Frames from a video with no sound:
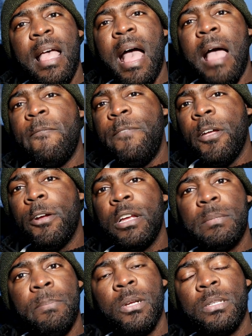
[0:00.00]
and various
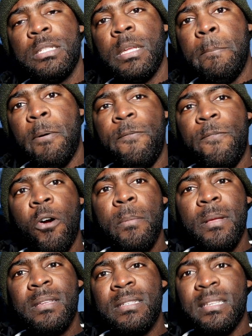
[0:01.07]
persons in
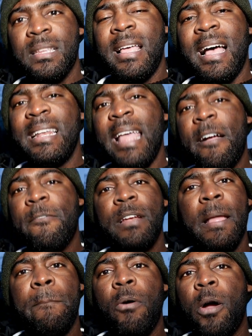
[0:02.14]
performance and
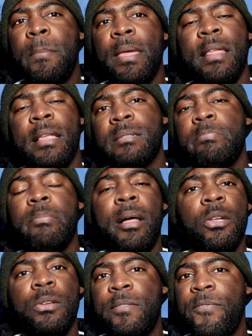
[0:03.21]
everyday Barbadians,
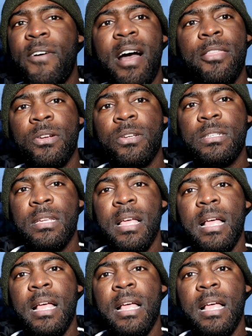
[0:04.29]
mothers, fathers,